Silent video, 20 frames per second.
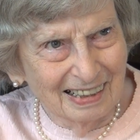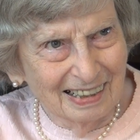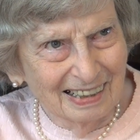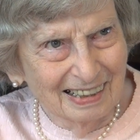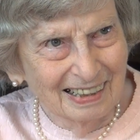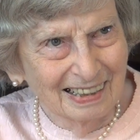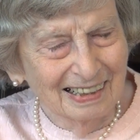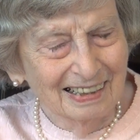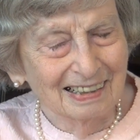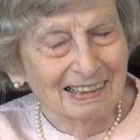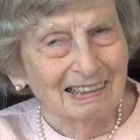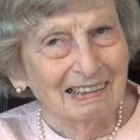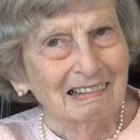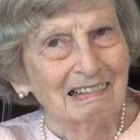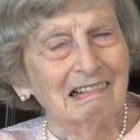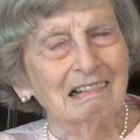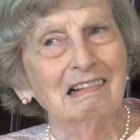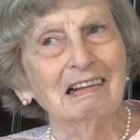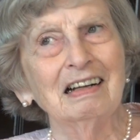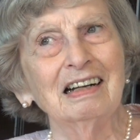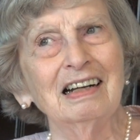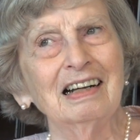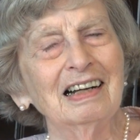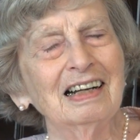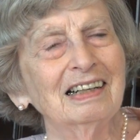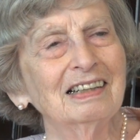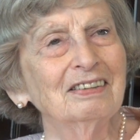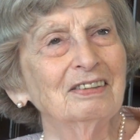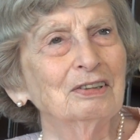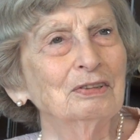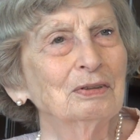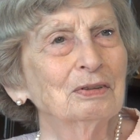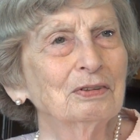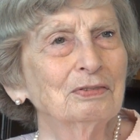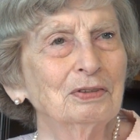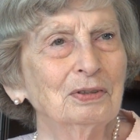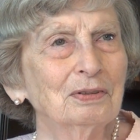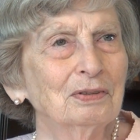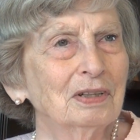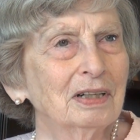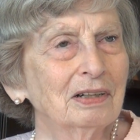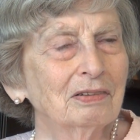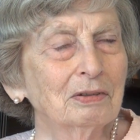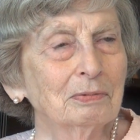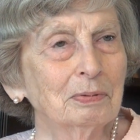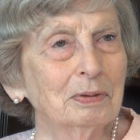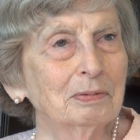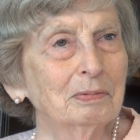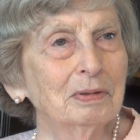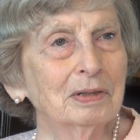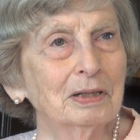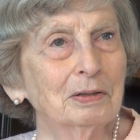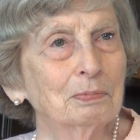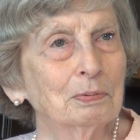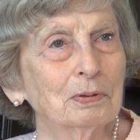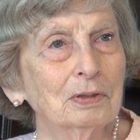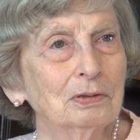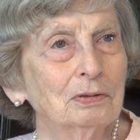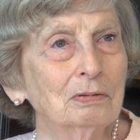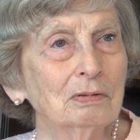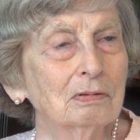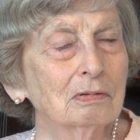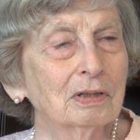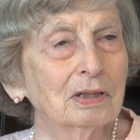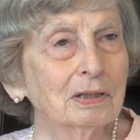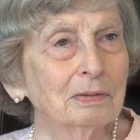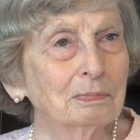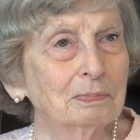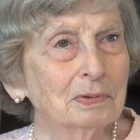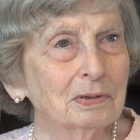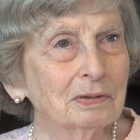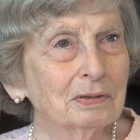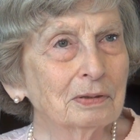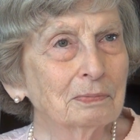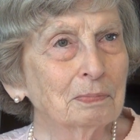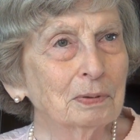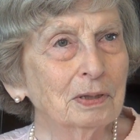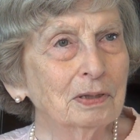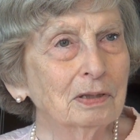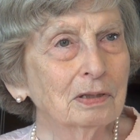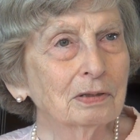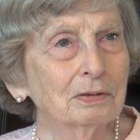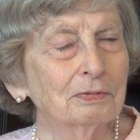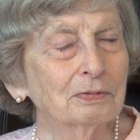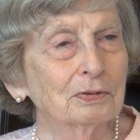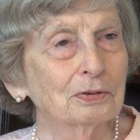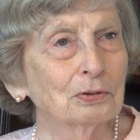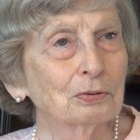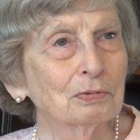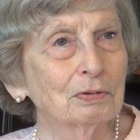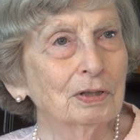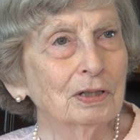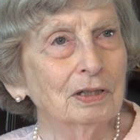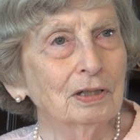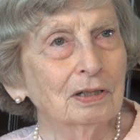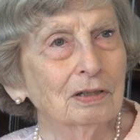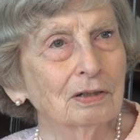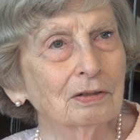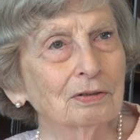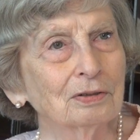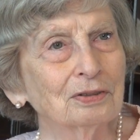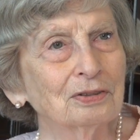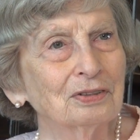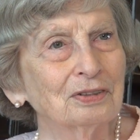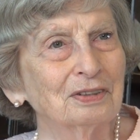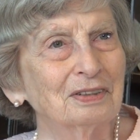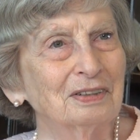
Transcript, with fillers: and you know, if you don't have the preliminary print, you don't get an opinion for three years.